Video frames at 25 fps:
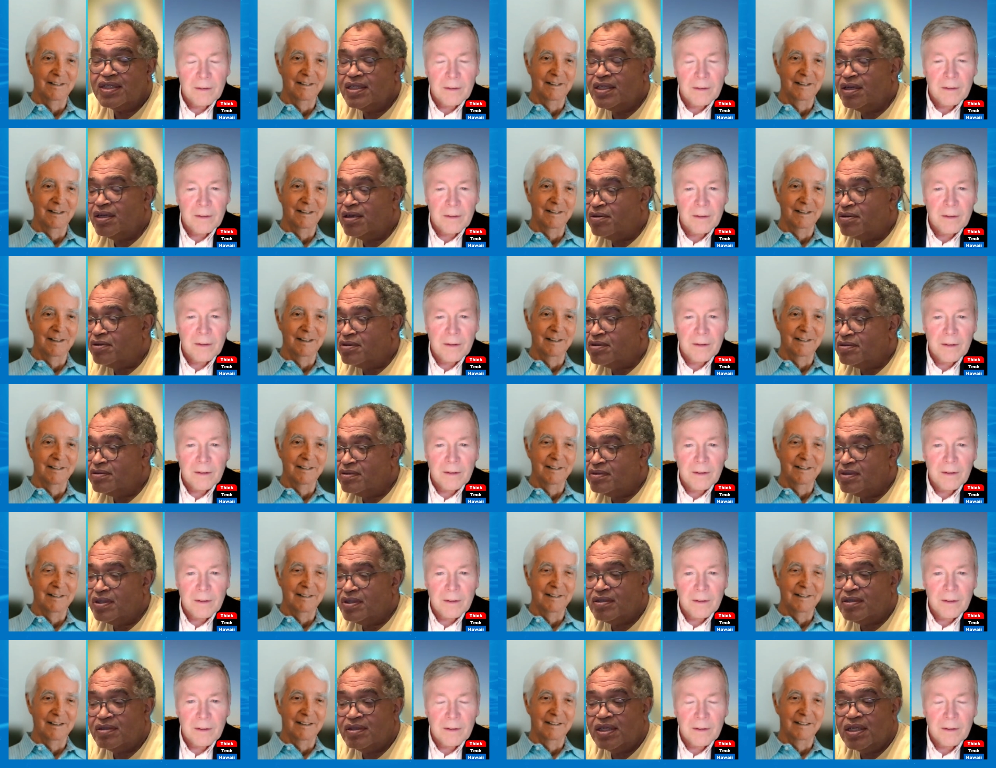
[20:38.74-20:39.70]
Speaker 1: you know
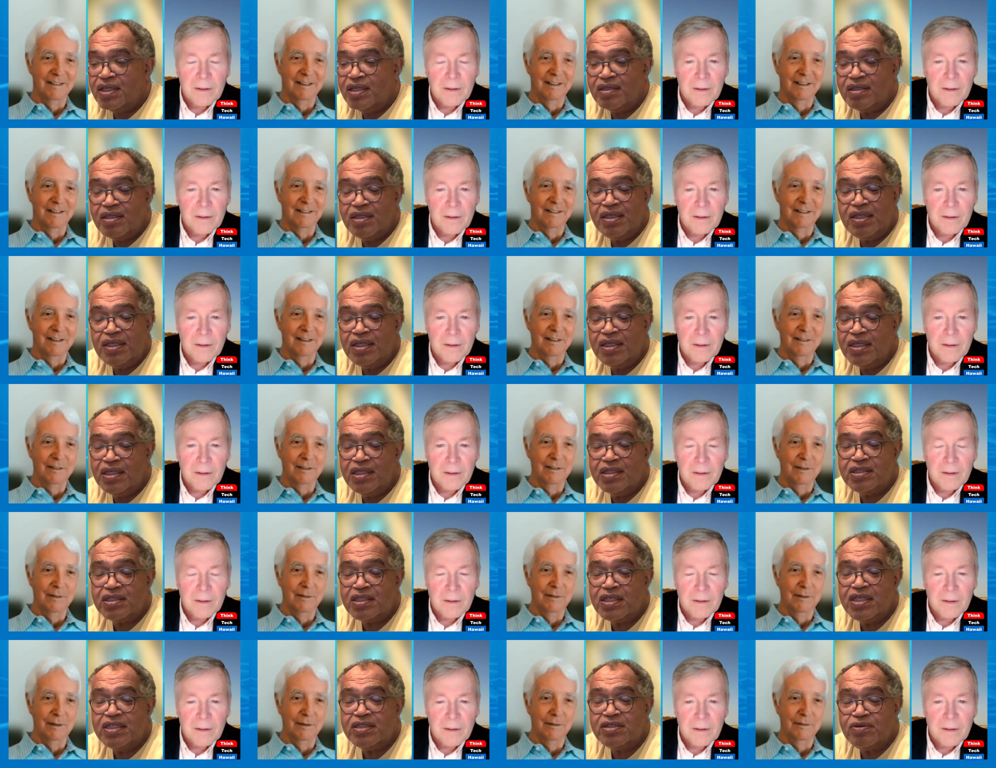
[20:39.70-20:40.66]

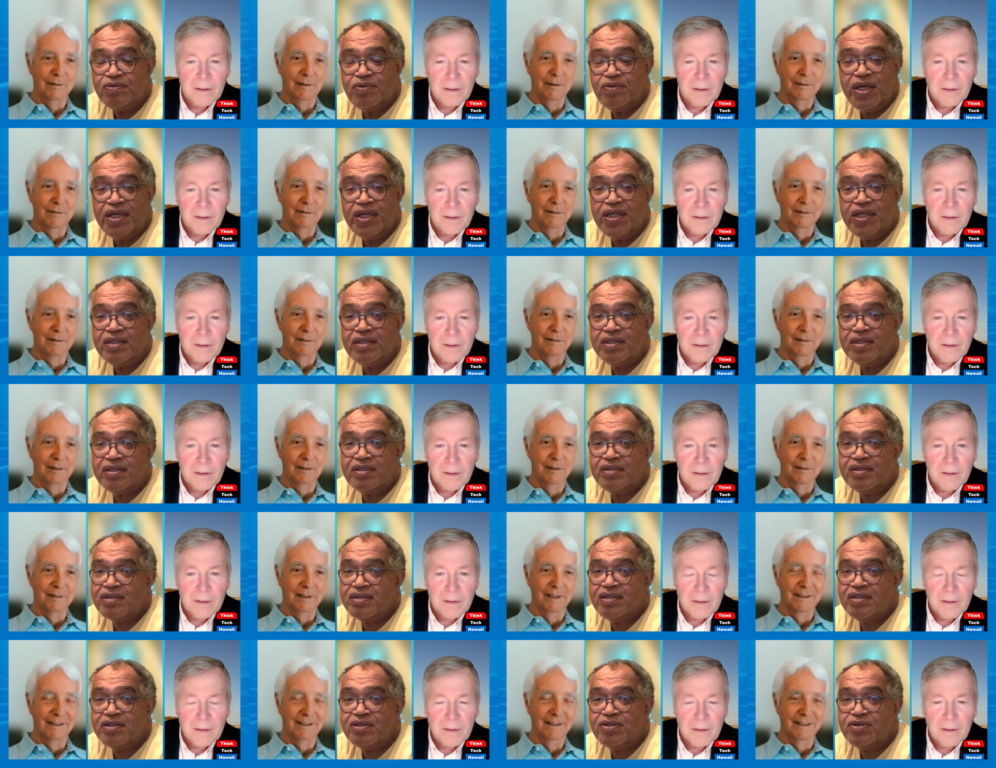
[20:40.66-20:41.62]
is is a way
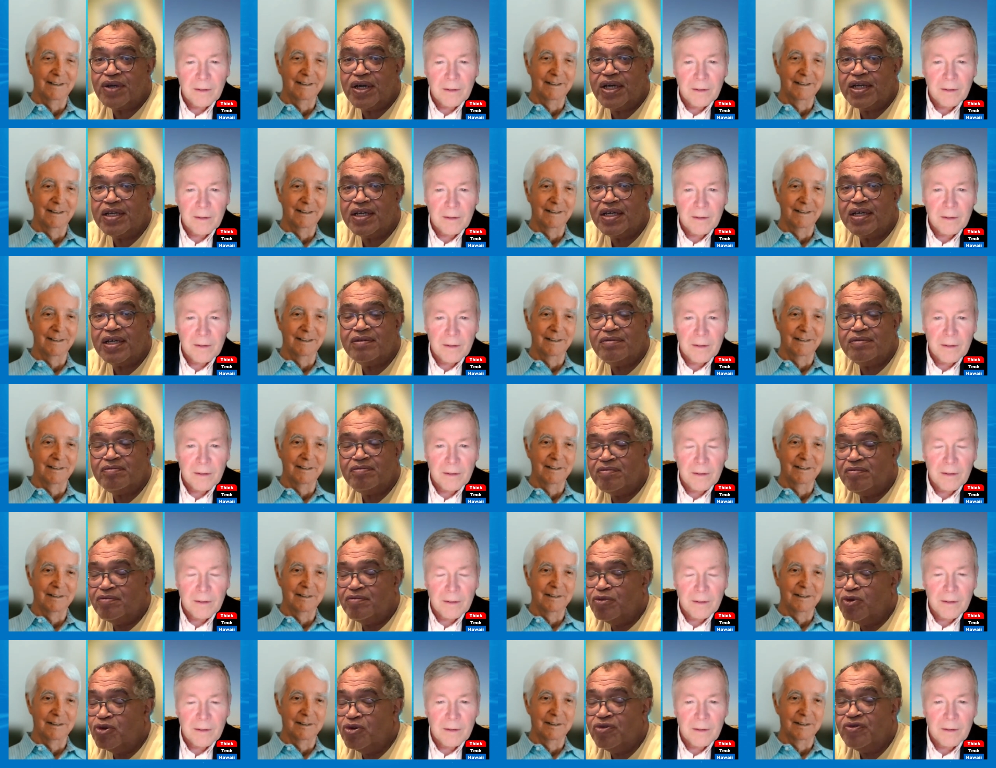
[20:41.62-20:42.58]
to try to
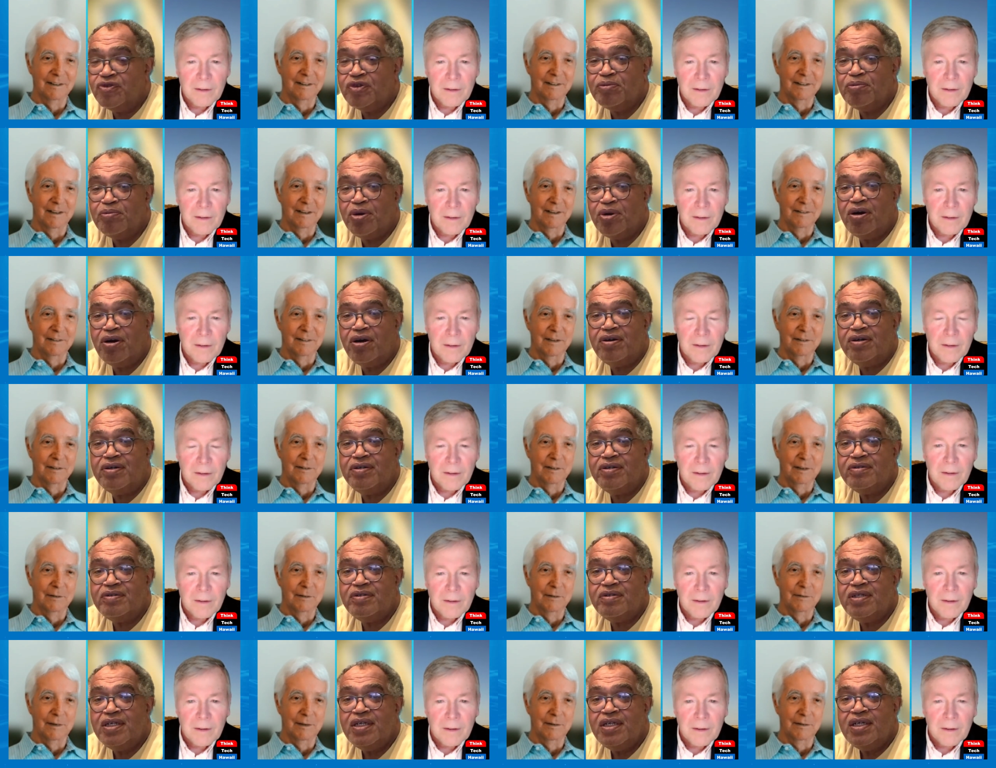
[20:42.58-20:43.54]
move the ball.
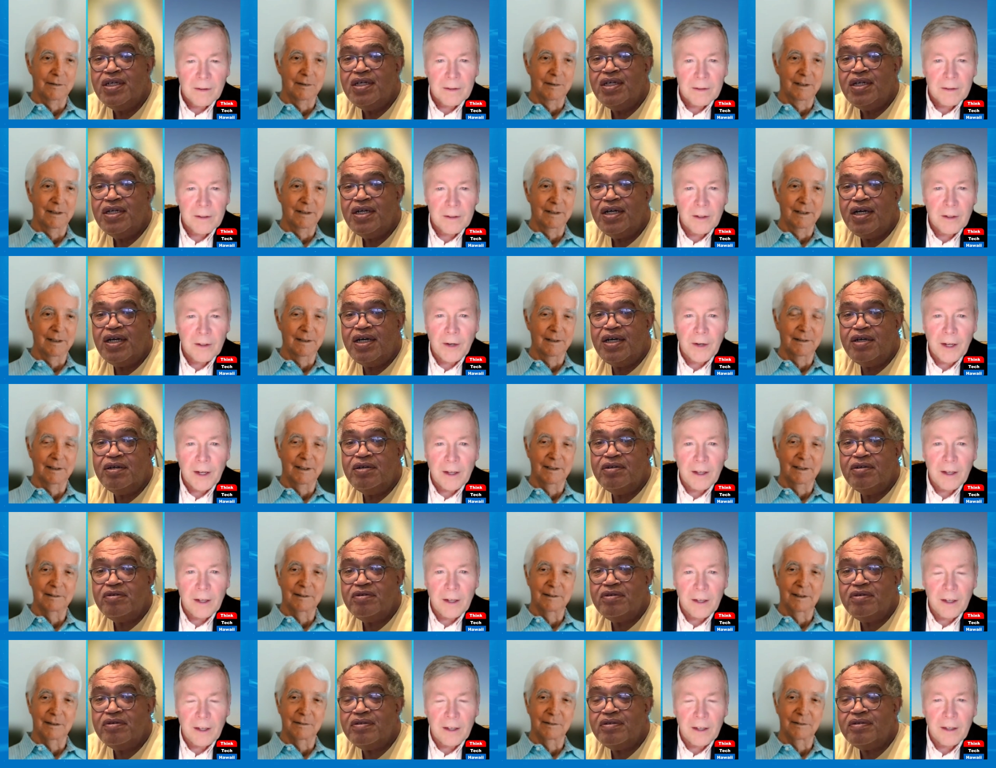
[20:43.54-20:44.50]
Speaker 2: No, um,
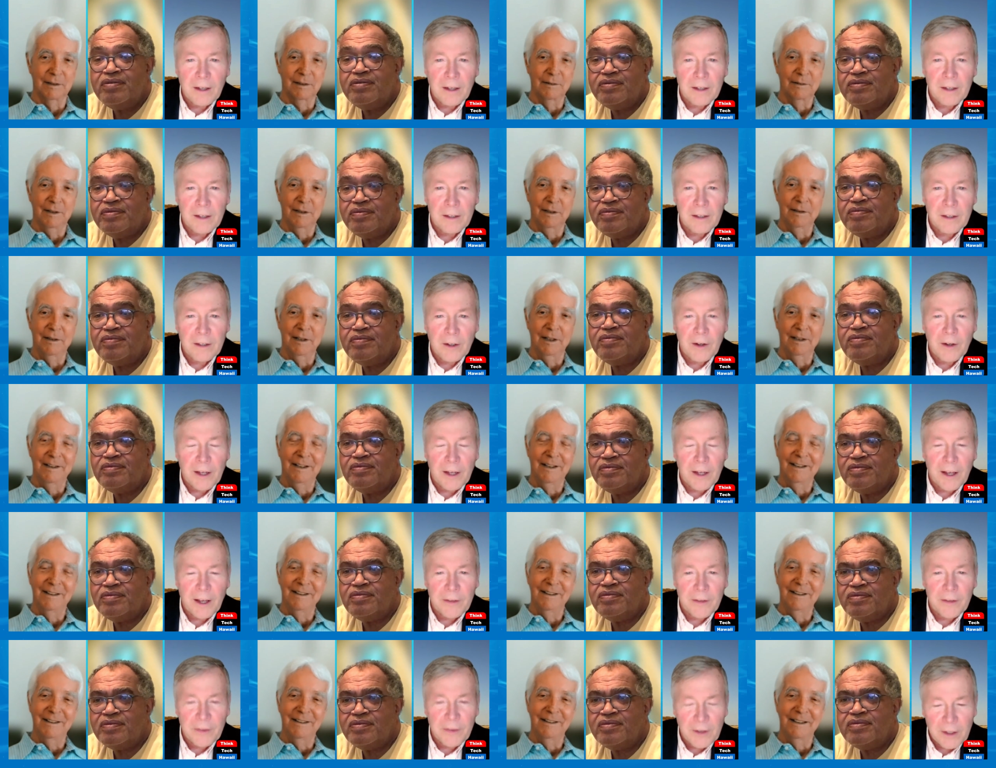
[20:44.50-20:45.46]
I, I, you know, I,
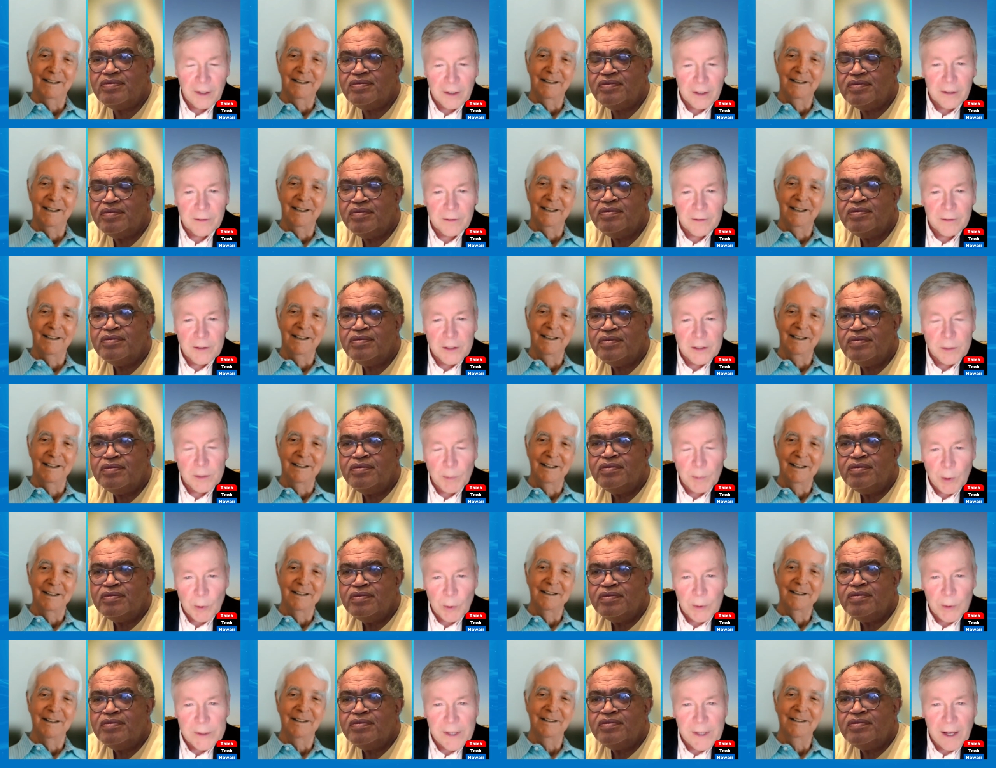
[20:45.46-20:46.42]
I think dispute
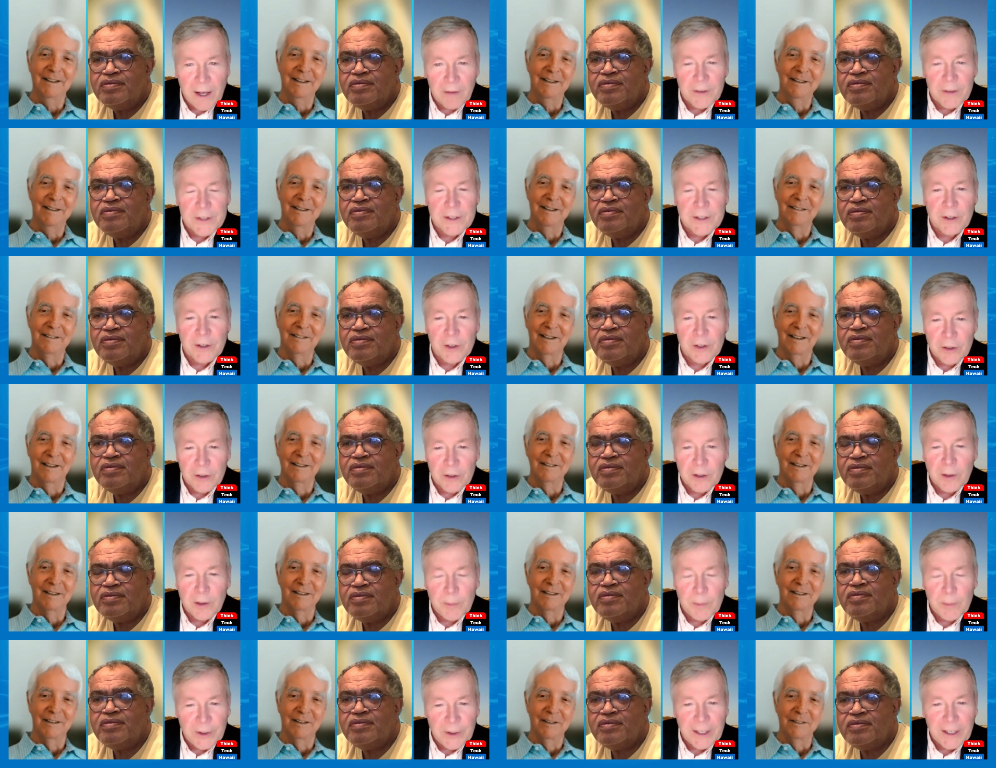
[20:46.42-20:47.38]
resolvers are good
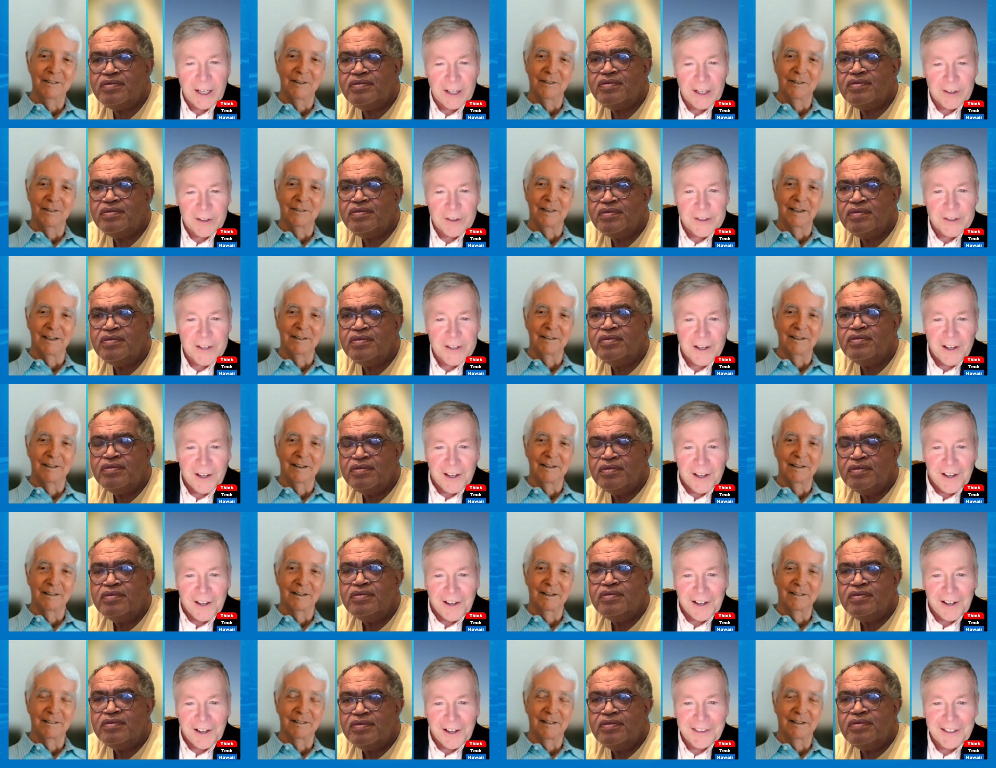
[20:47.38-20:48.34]
communicators. I